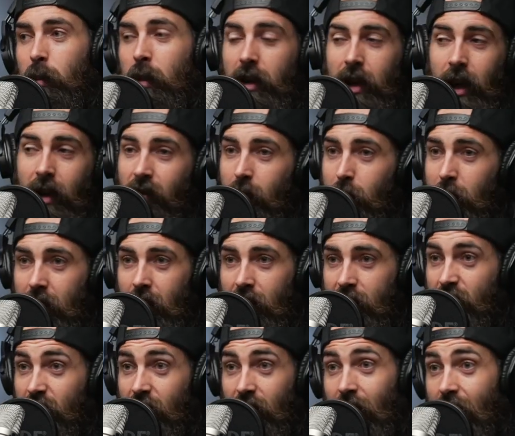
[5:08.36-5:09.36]
yeah, for me
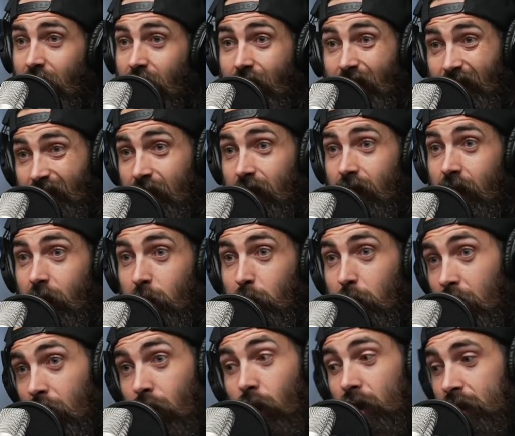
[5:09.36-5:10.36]
that's it. And
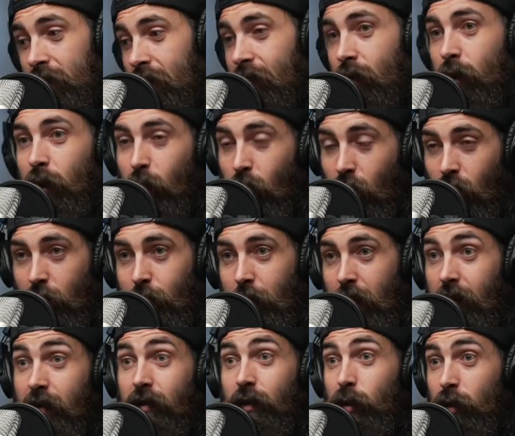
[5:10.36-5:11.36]
because I've got to worry
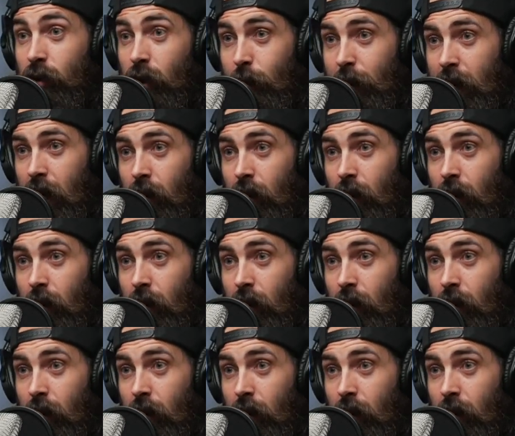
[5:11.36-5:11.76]
about the food coming